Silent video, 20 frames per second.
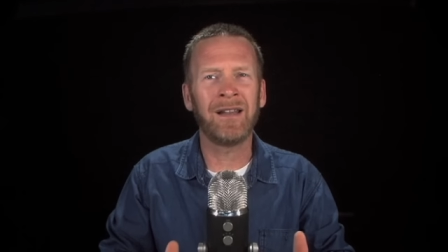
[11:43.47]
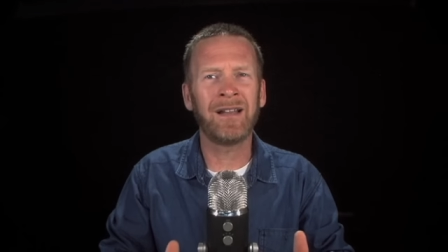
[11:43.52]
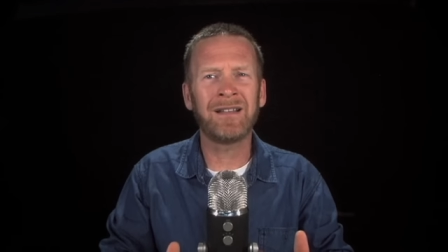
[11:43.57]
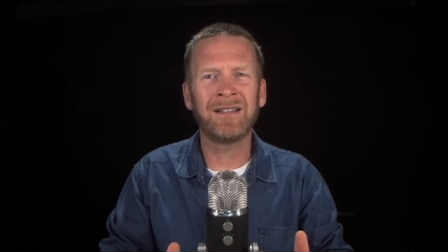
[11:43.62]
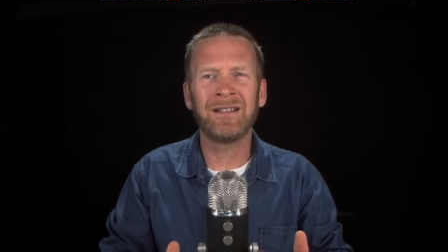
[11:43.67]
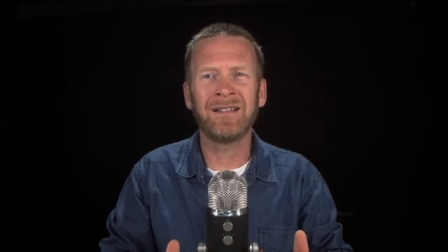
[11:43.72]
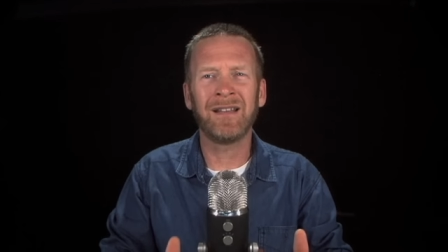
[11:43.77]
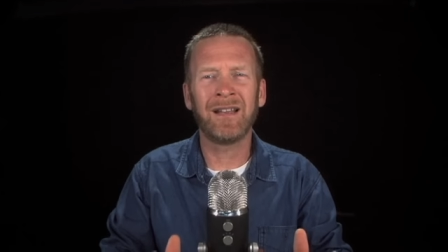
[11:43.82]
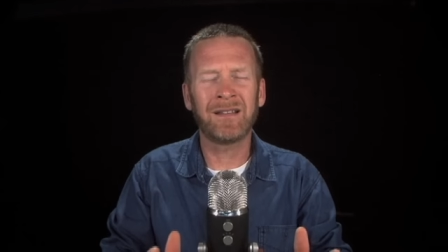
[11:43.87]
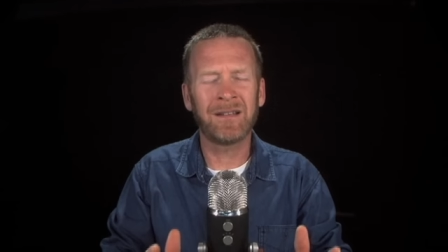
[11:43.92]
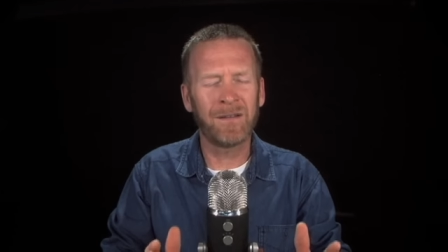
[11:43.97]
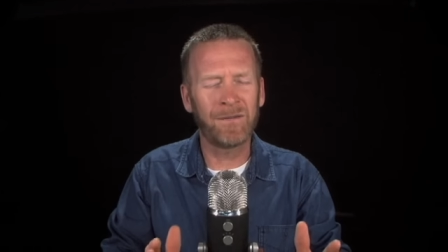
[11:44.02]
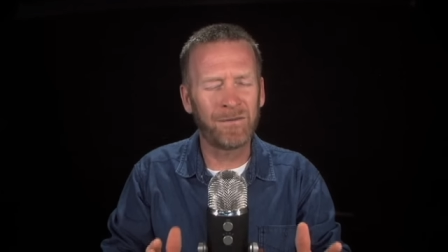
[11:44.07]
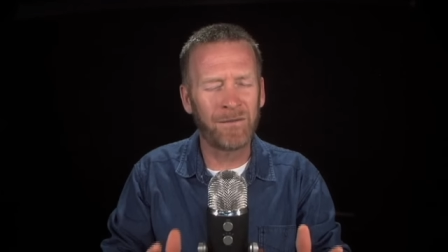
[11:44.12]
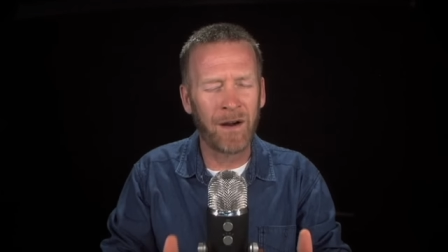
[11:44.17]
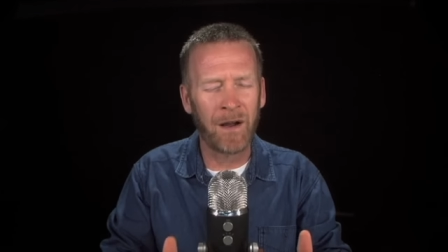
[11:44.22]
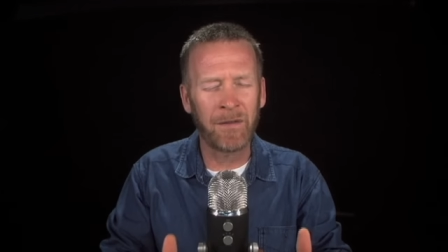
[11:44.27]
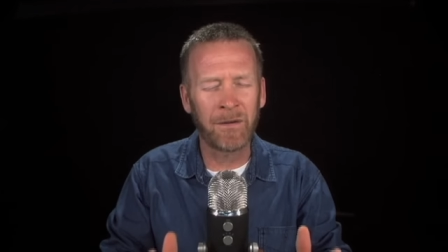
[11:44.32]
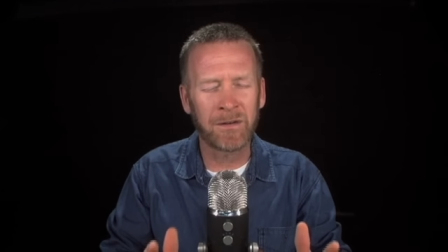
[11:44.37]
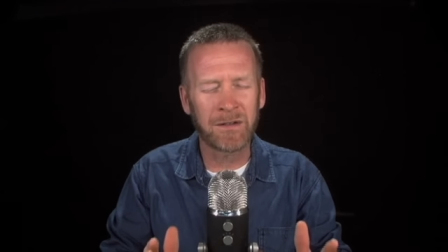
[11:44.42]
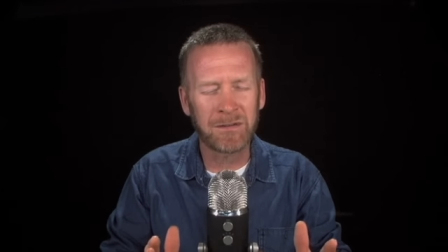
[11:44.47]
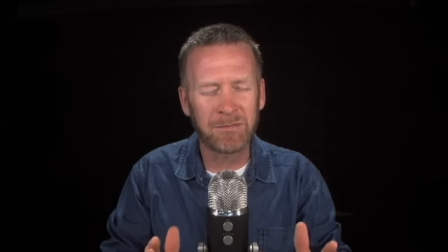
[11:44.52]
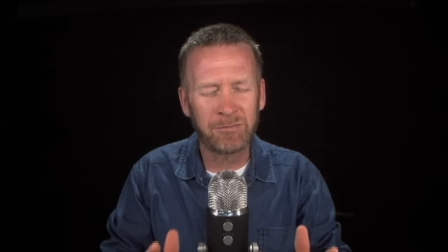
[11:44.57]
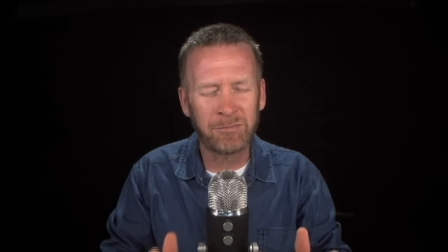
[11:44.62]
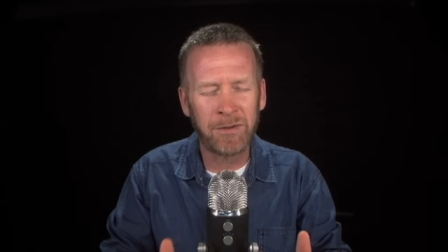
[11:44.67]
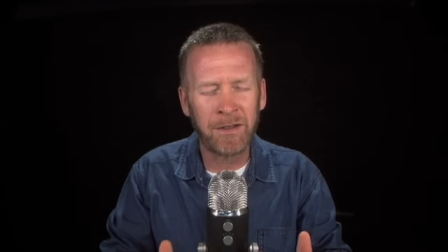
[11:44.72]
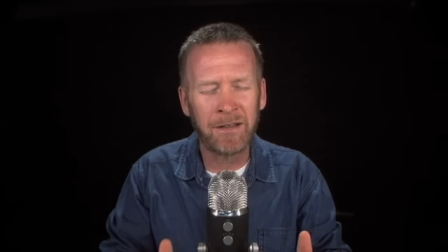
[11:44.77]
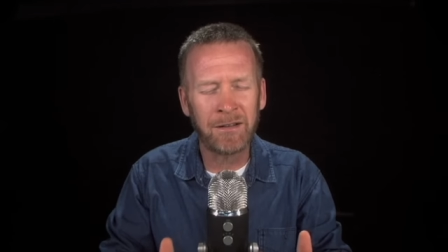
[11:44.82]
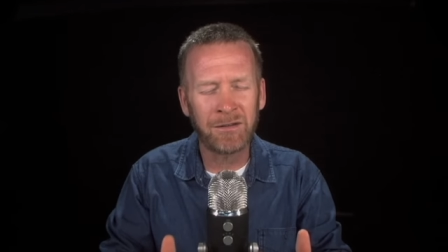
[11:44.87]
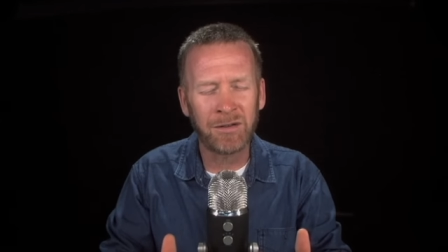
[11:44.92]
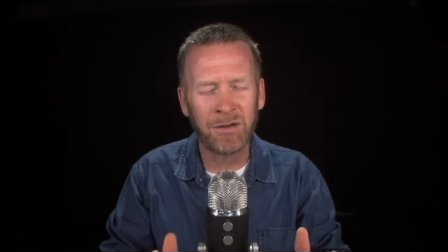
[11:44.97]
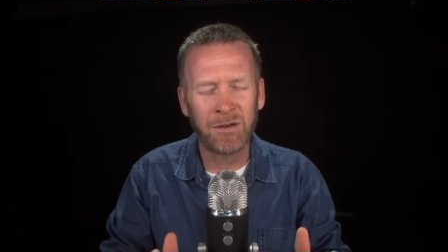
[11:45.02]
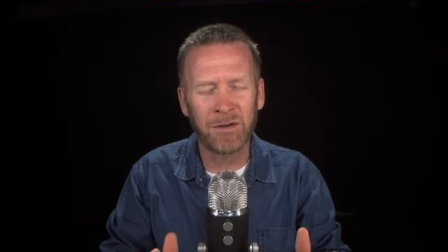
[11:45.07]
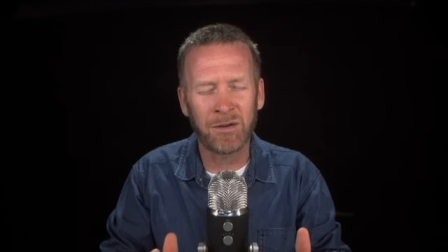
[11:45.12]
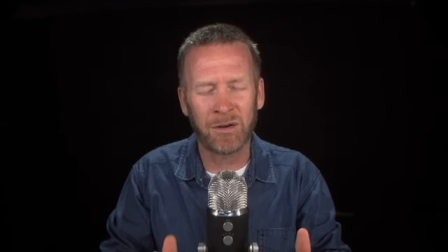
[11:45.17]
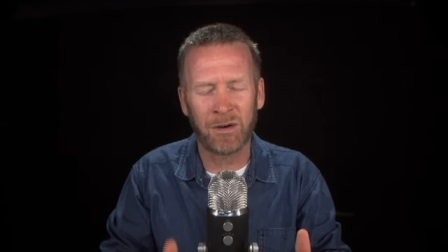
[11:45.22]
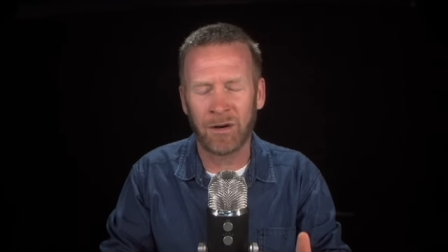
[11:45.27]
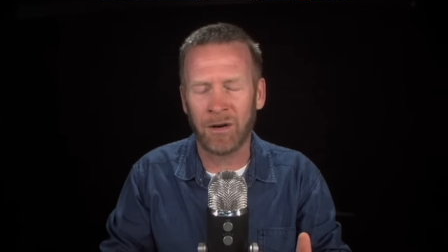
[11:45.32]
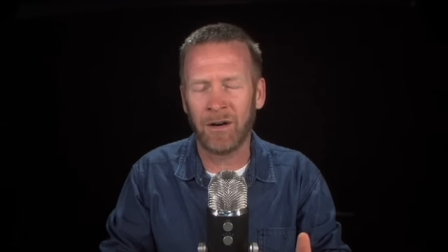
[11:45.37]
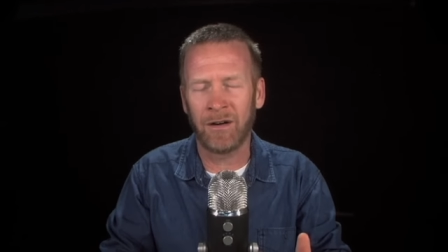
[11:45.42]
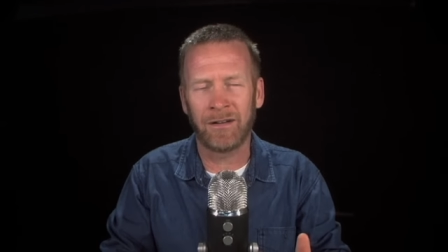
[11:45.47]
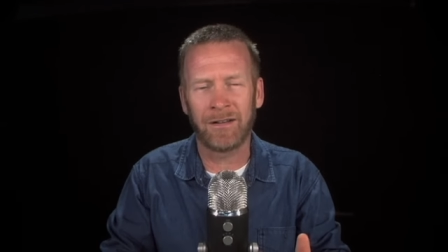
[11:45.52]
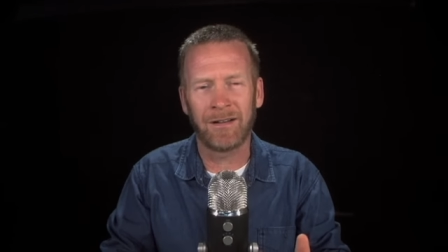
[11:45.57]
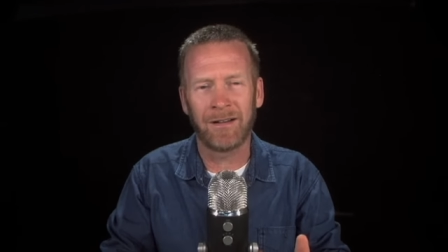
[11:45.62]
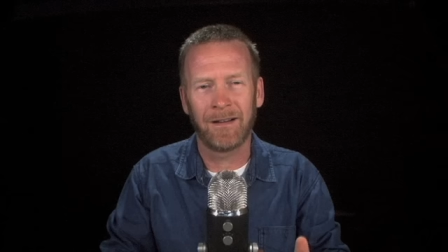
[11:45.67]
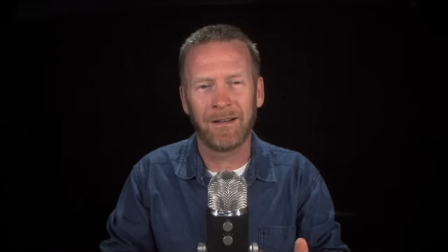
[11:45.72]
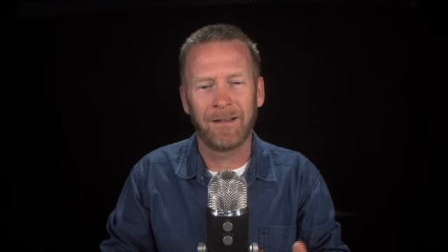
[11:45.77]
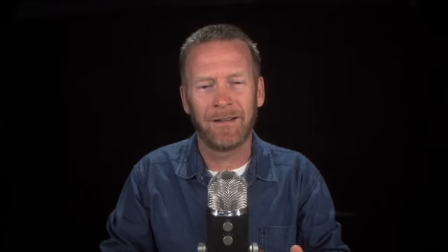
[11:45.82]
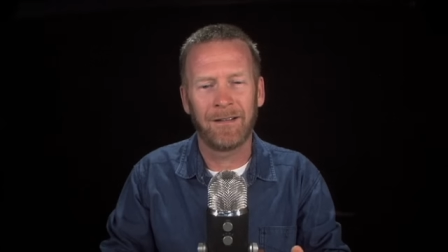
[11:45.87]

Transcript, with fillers: Let, let the Father speak to your heart.